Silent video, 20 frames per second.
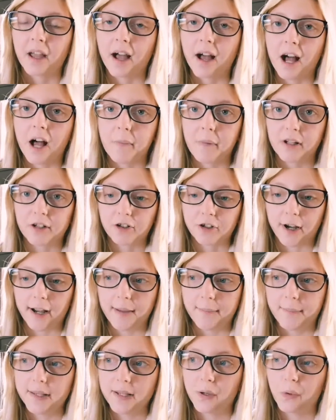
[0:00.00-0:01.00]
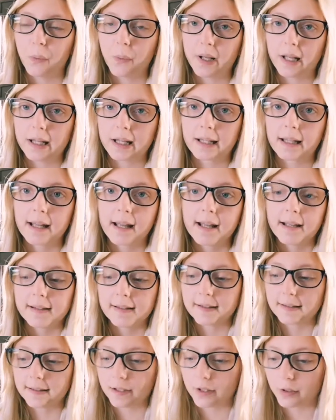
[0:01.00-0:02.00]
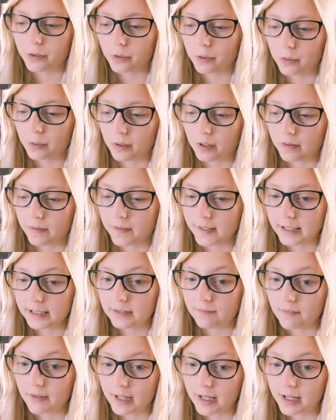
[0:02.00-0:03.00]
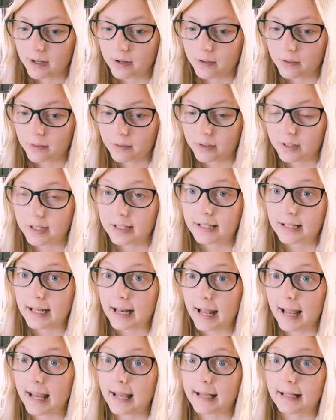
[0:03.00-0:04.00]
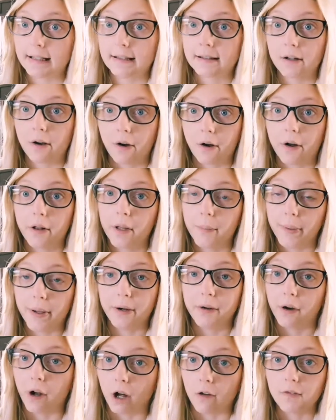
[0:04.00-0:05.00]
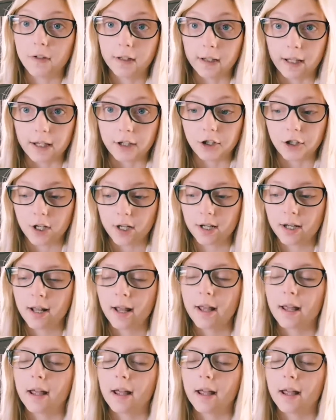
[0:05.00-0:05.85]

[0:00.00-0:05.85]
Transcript: I'll try and be quick. So this video today is all about ovulation.